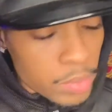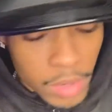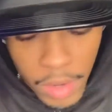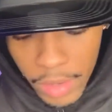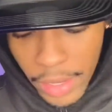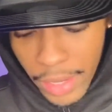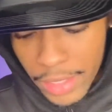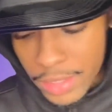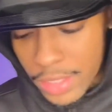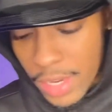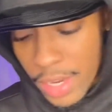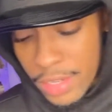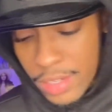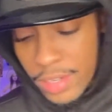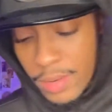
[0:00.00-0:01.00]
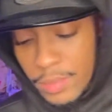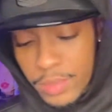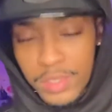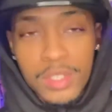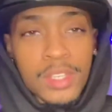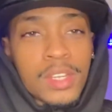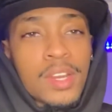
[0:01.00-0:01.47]
Like I said, I never took it
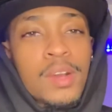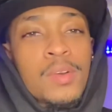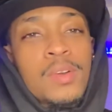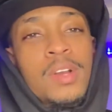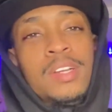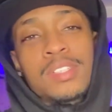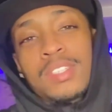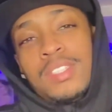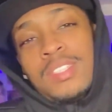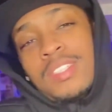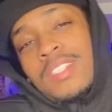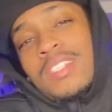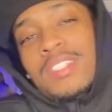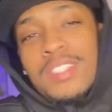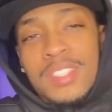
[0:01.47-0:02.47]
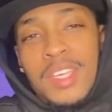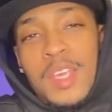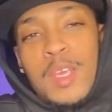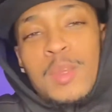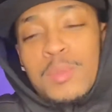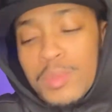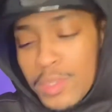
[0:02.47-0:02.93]
out. It just came,
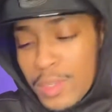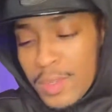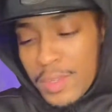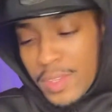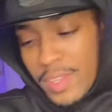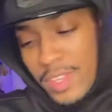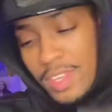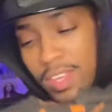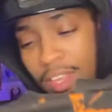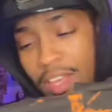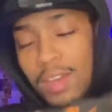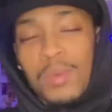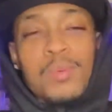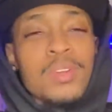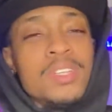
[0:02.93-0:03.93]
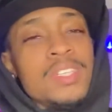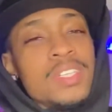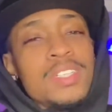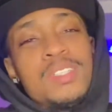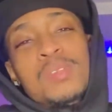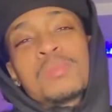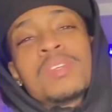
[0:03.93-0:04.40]
so I wanted it to
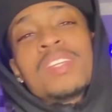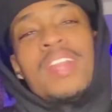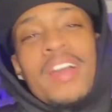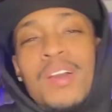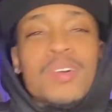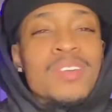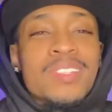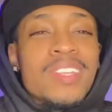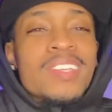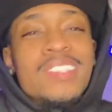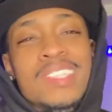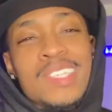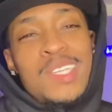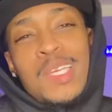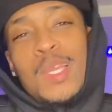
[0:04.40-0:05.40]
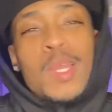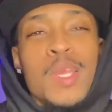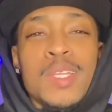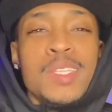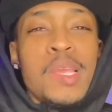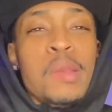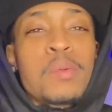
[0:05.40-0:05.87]
be like authentic and
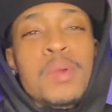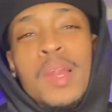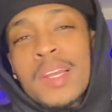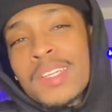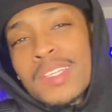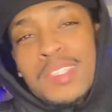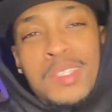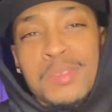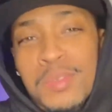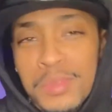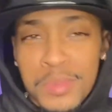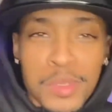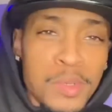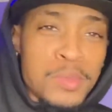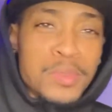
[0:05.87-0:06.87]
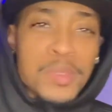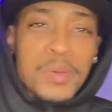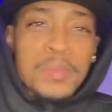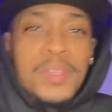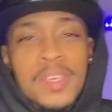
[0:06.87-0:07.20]
anything when I did this review, feel me?